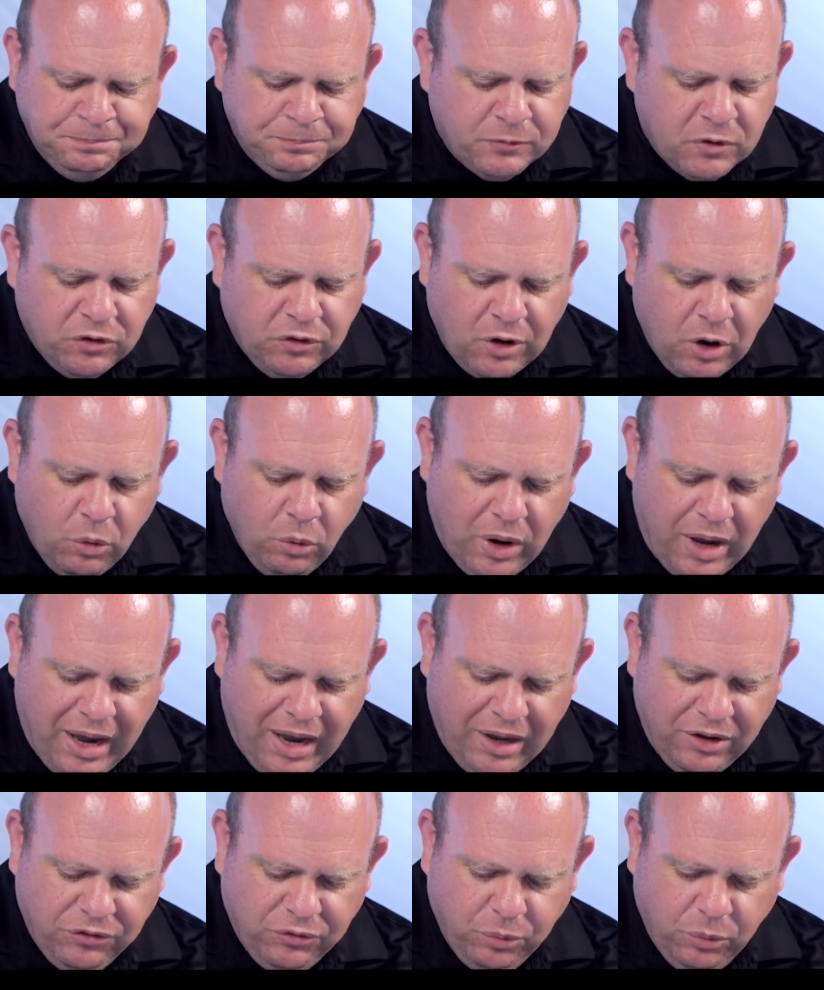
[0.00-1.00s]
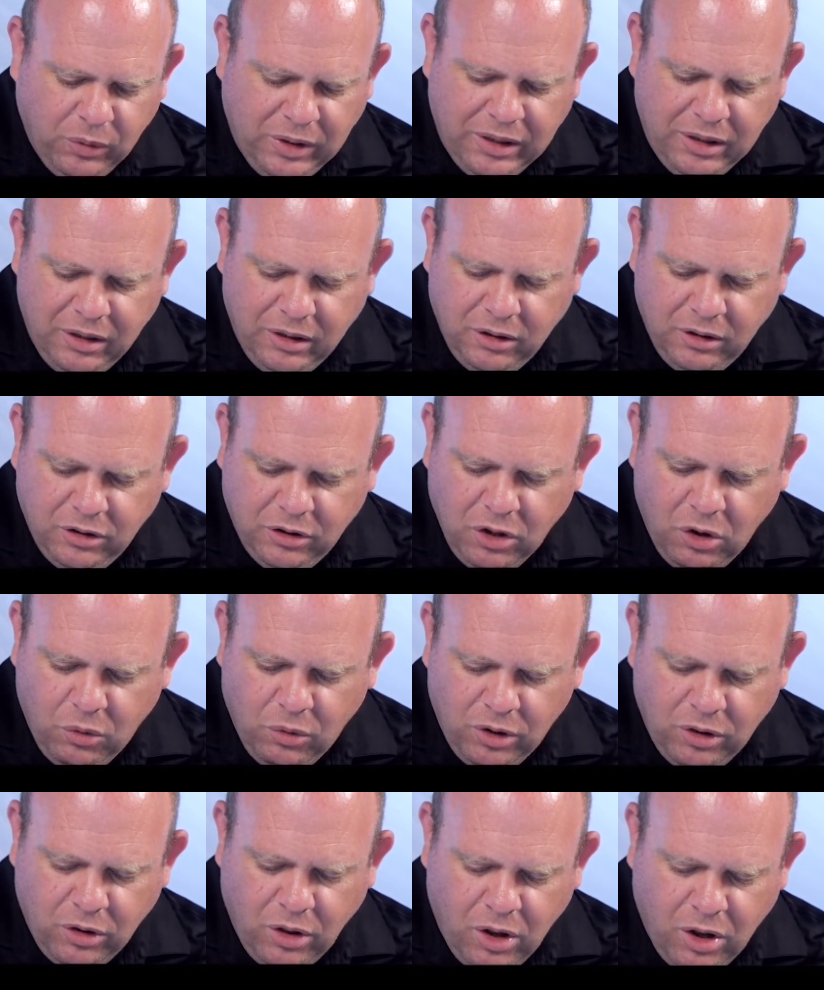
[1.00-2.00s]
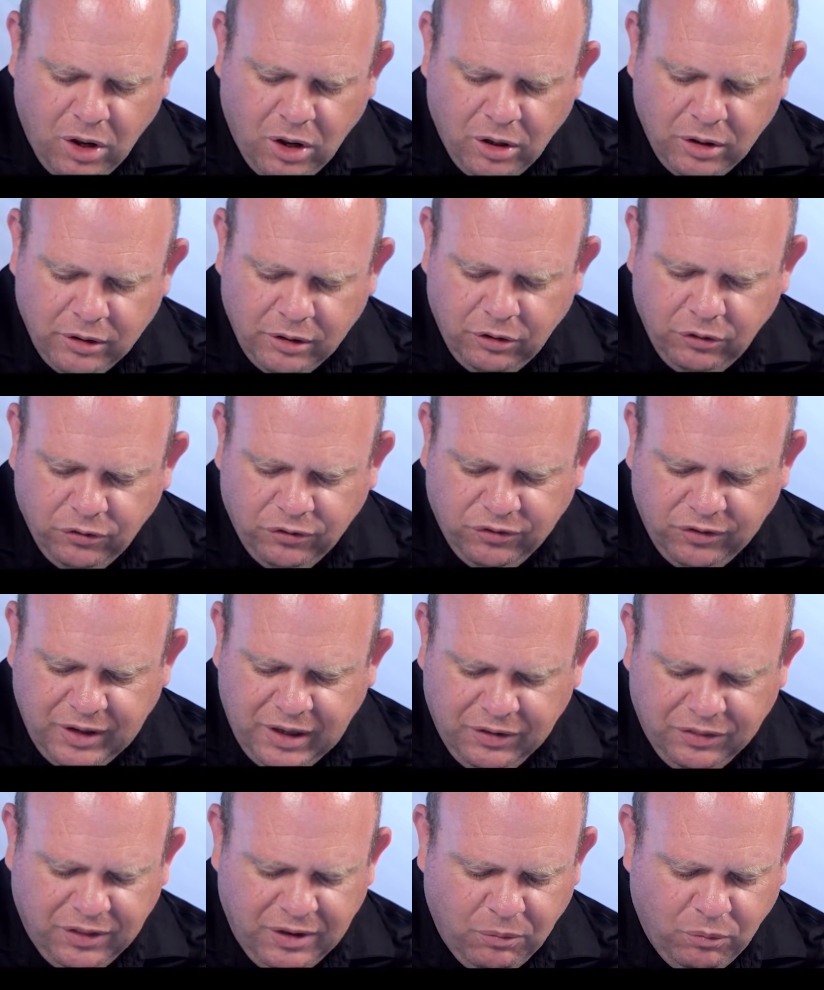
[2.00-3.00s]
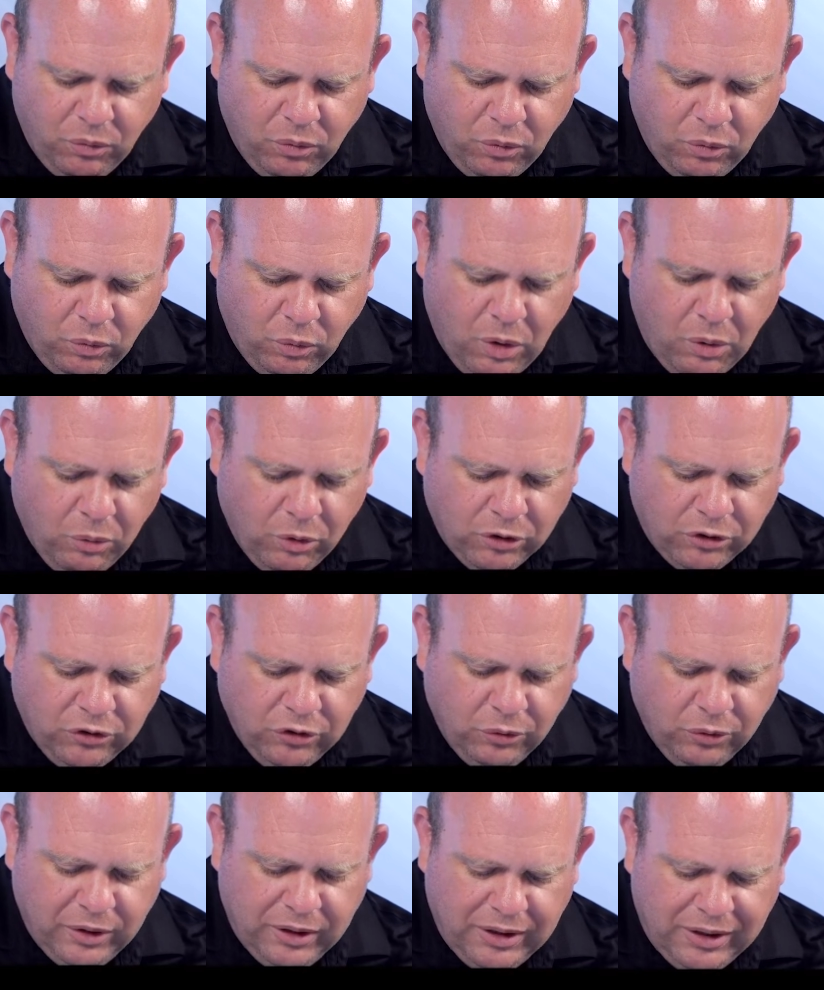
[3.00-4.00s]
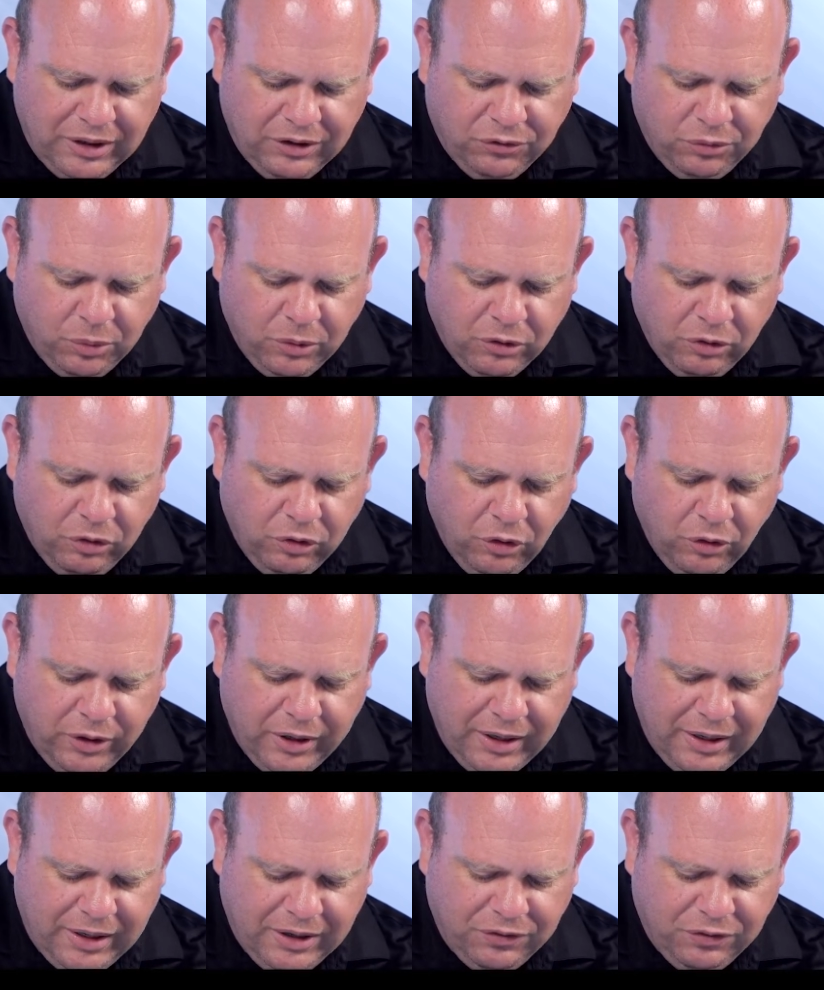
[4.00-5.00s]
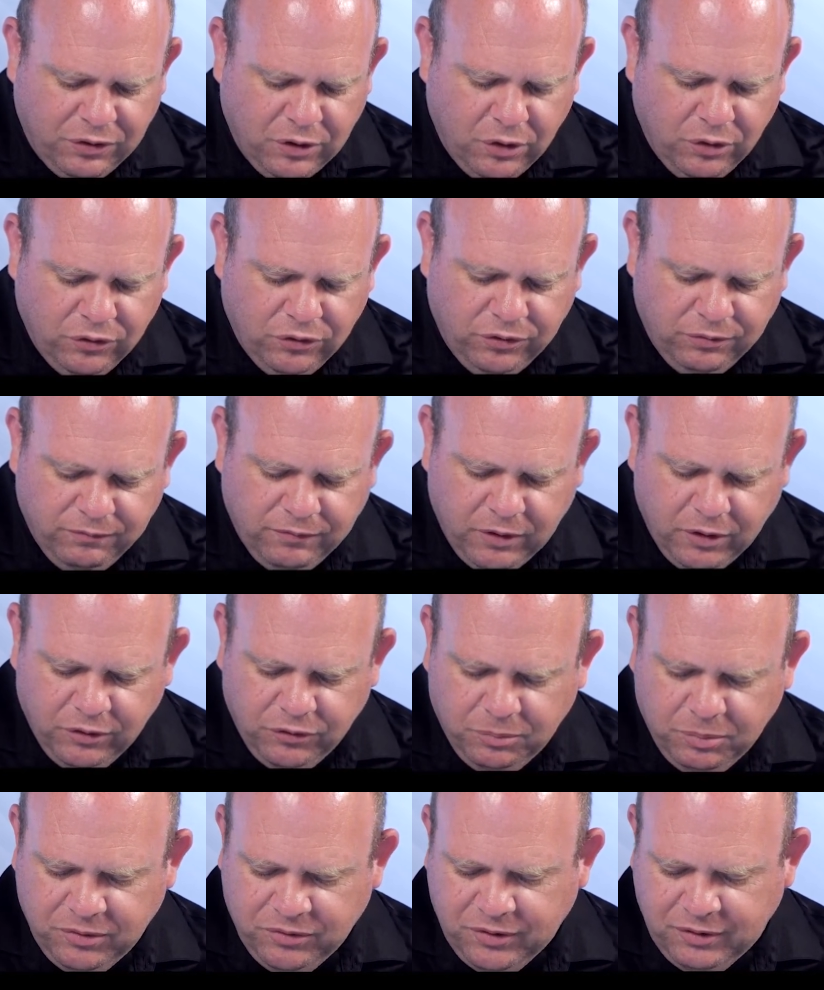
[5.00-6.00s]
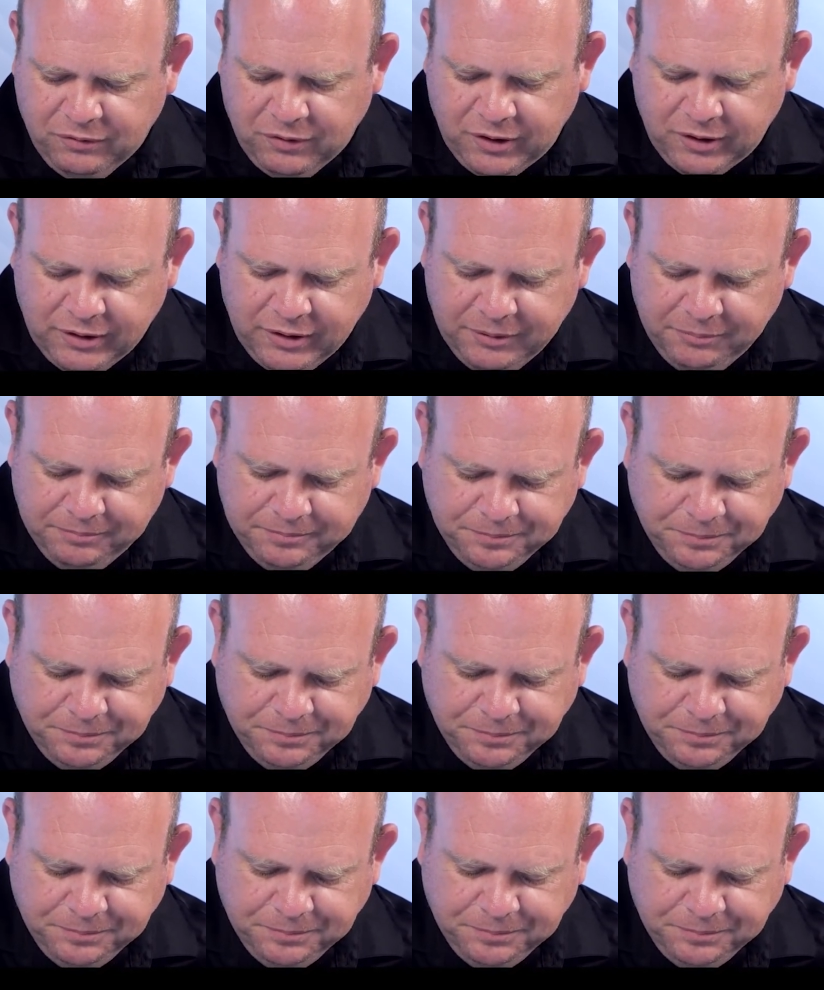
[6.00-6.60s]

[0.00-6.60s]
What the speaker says: So as we go along, you'll see that what we're doing is we're looking at those very specifically.